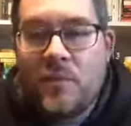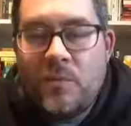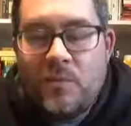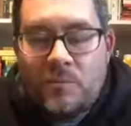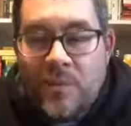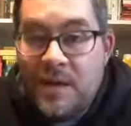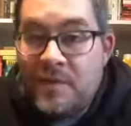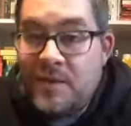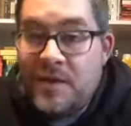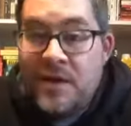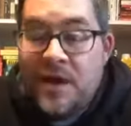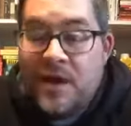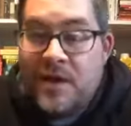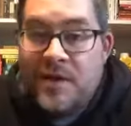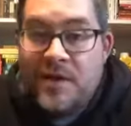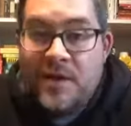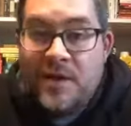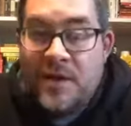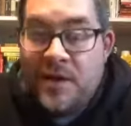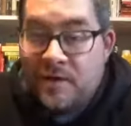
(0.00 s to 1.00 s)
Maybe
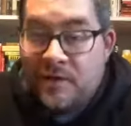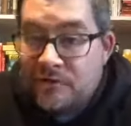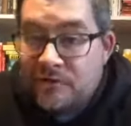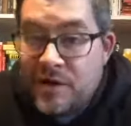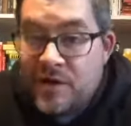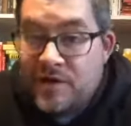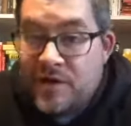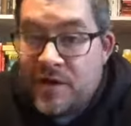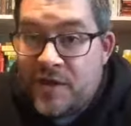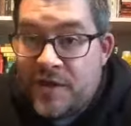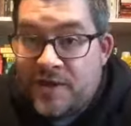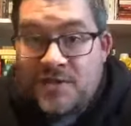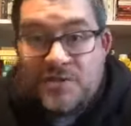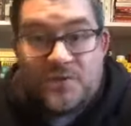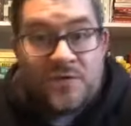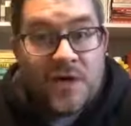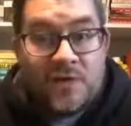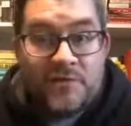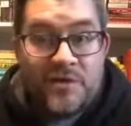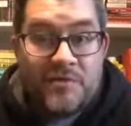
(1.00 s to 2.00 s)
not everything is
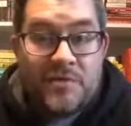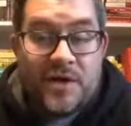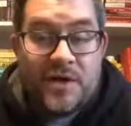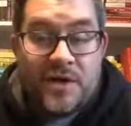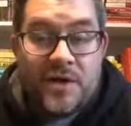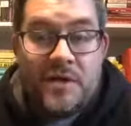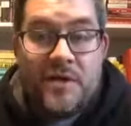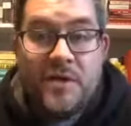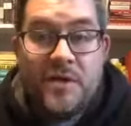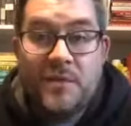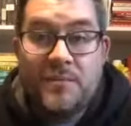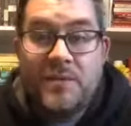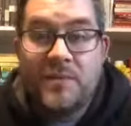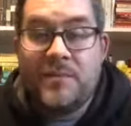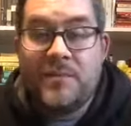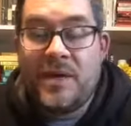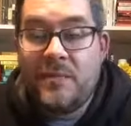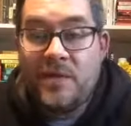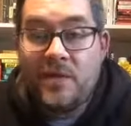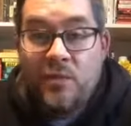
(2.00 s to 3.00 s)
for everybody, but
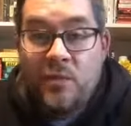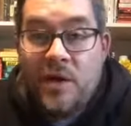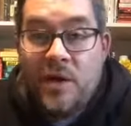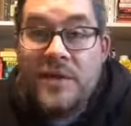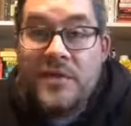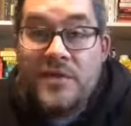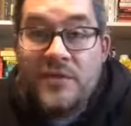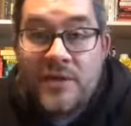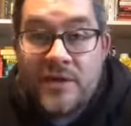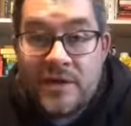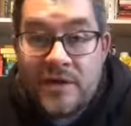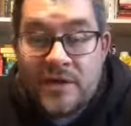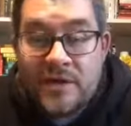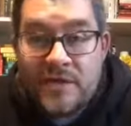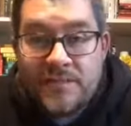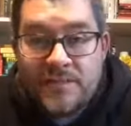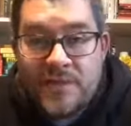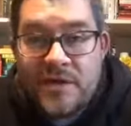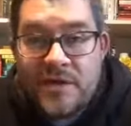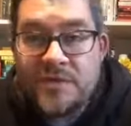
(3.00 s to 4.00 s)
maybe one
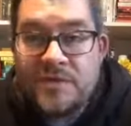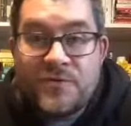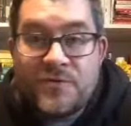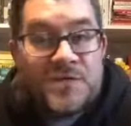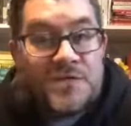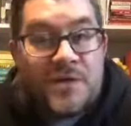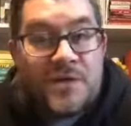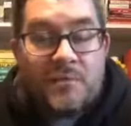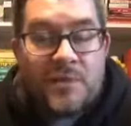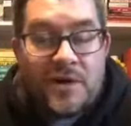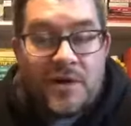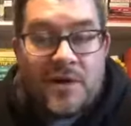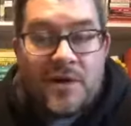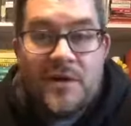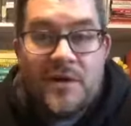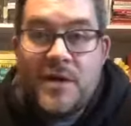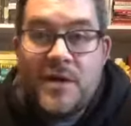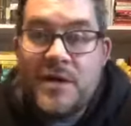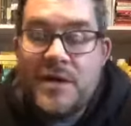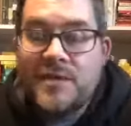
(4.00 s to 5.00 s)
thing is for somebody.
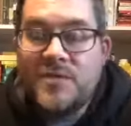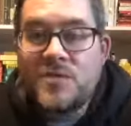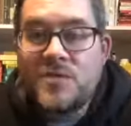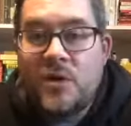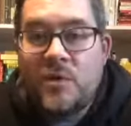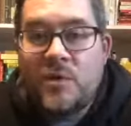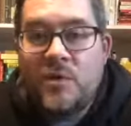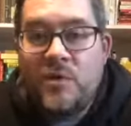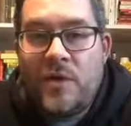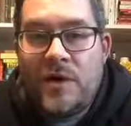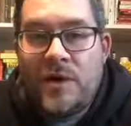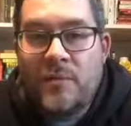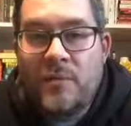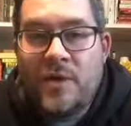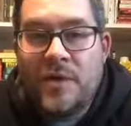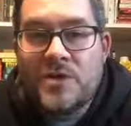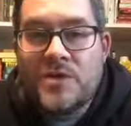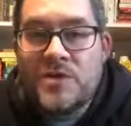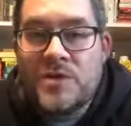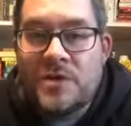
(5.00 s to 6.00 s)
And so we want to
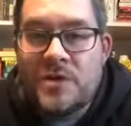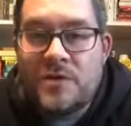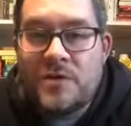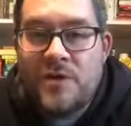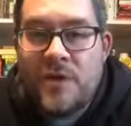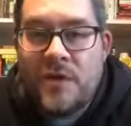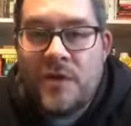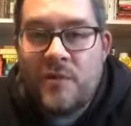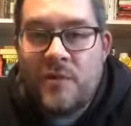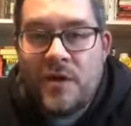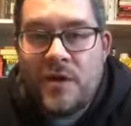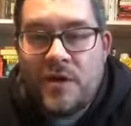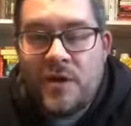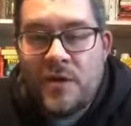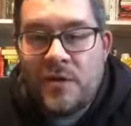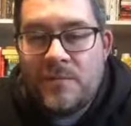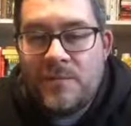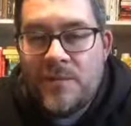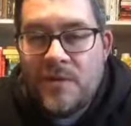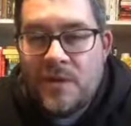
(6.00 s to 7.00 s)
make sure that we
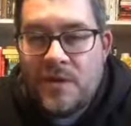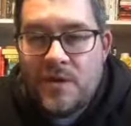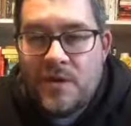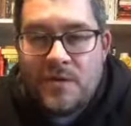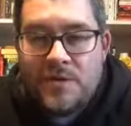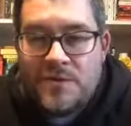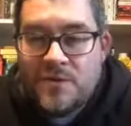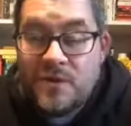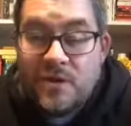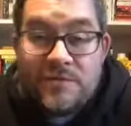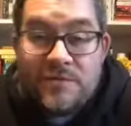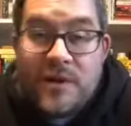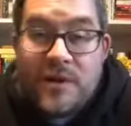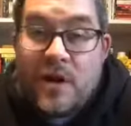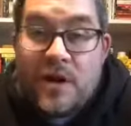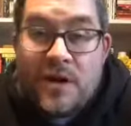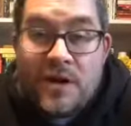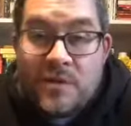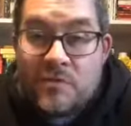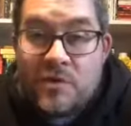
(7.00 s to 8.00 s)
are serving
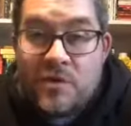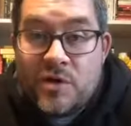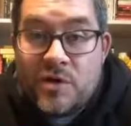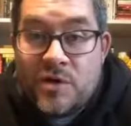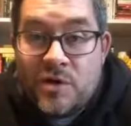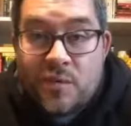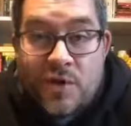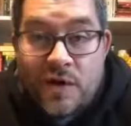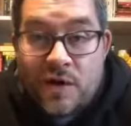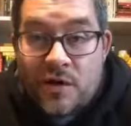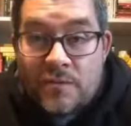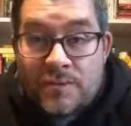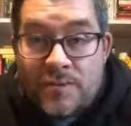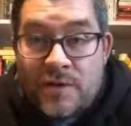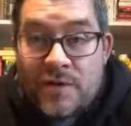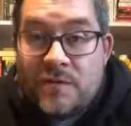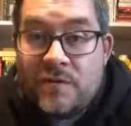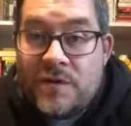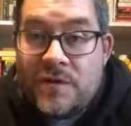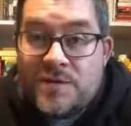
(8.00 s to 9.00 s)
our community well
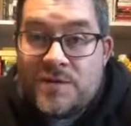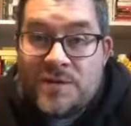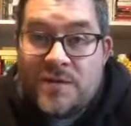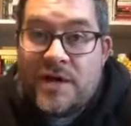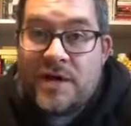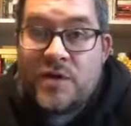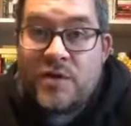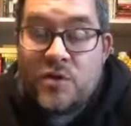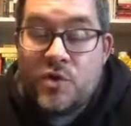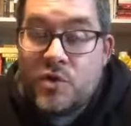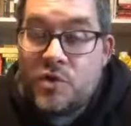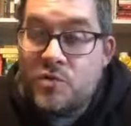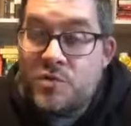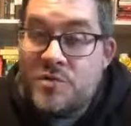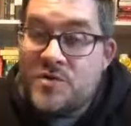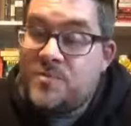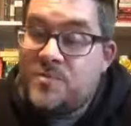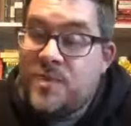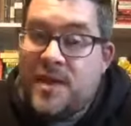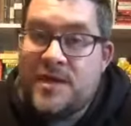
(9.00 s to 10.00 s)
in this kind of new
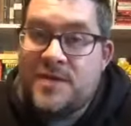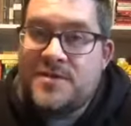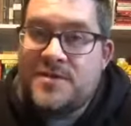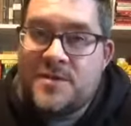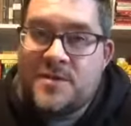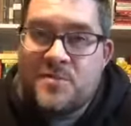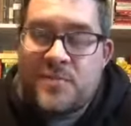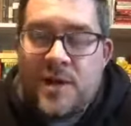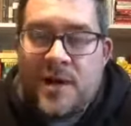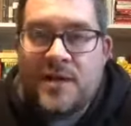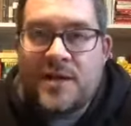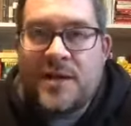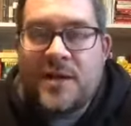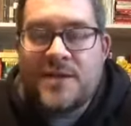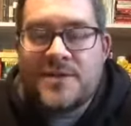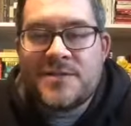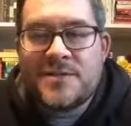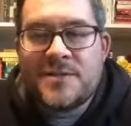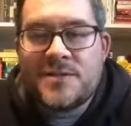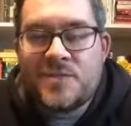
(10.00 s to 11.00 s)
space, this
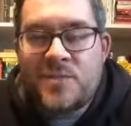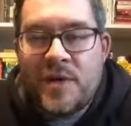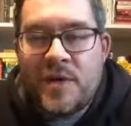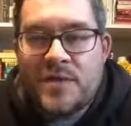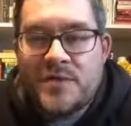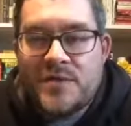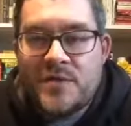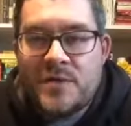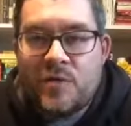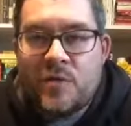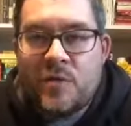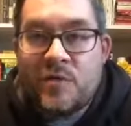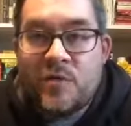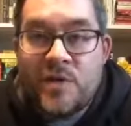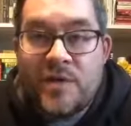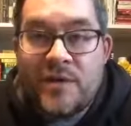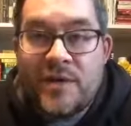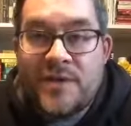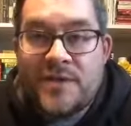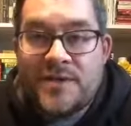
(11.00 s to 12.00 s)
podcasting space, and we're
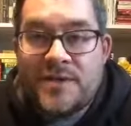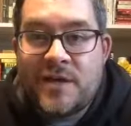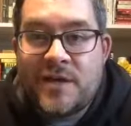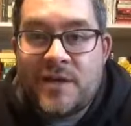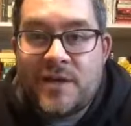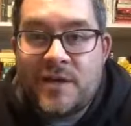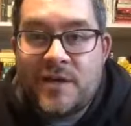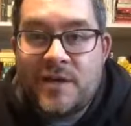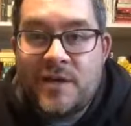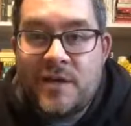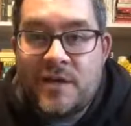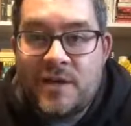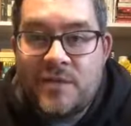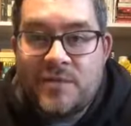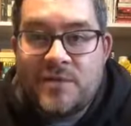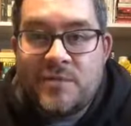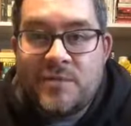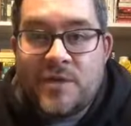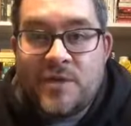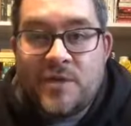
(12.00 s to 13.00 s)
really excited
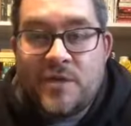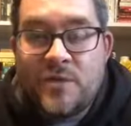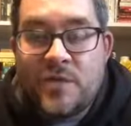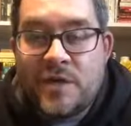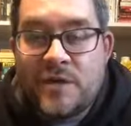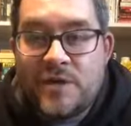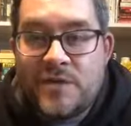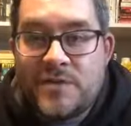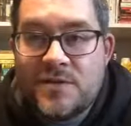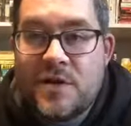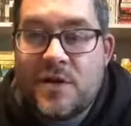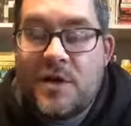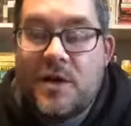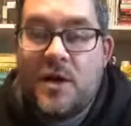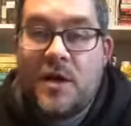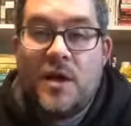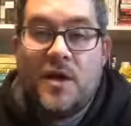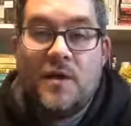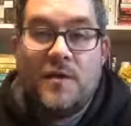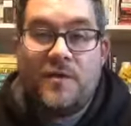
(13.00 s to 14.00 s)
to be doing this.
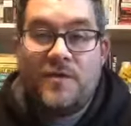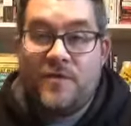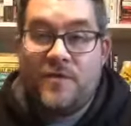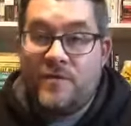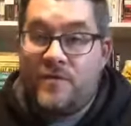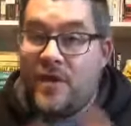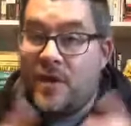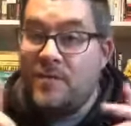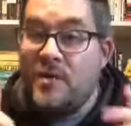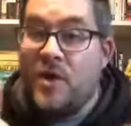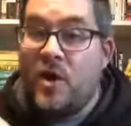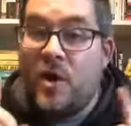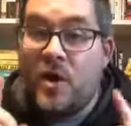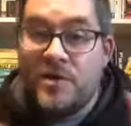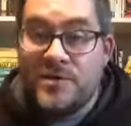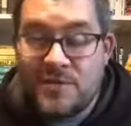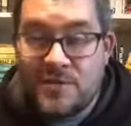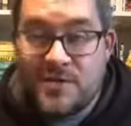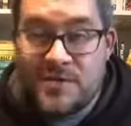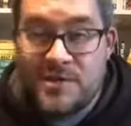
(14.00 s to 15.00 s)
Let me
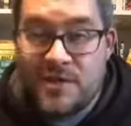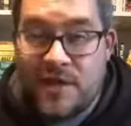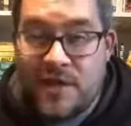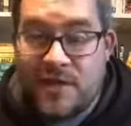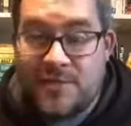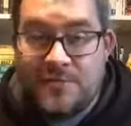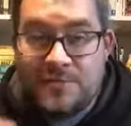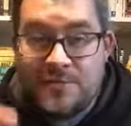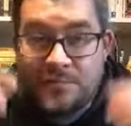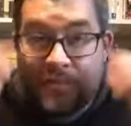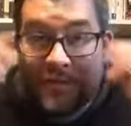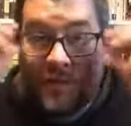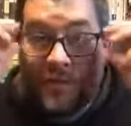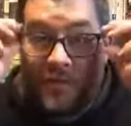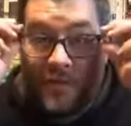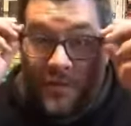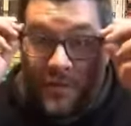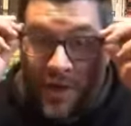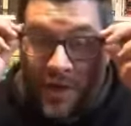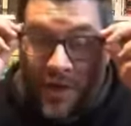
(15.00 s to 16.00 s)
also say
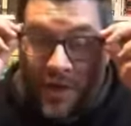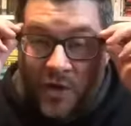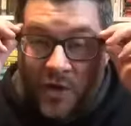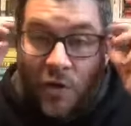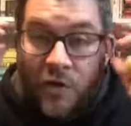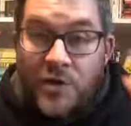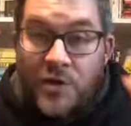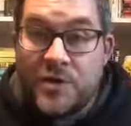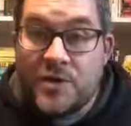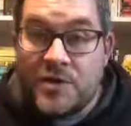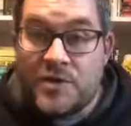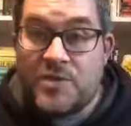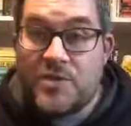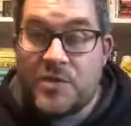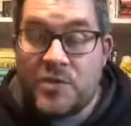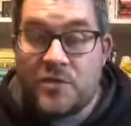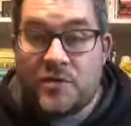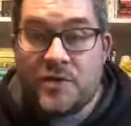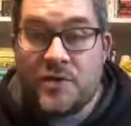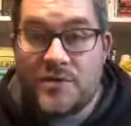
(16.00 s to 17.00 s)
that in order to
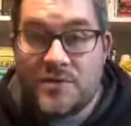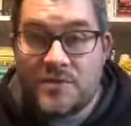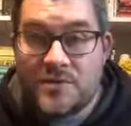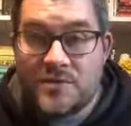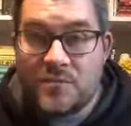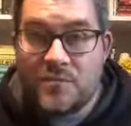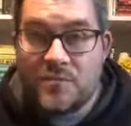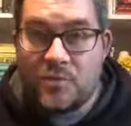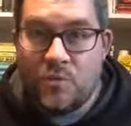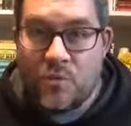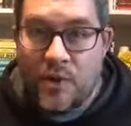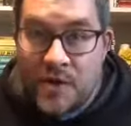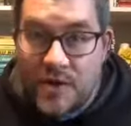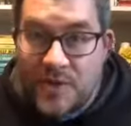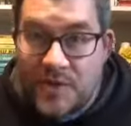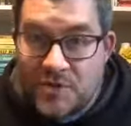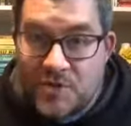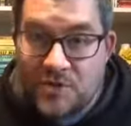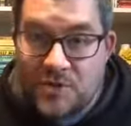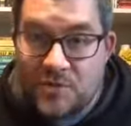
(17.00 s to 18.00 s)
do this, we
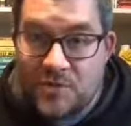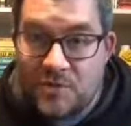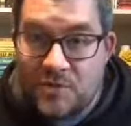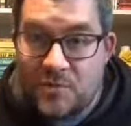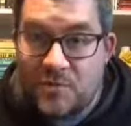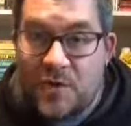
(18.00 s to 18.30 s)
need you.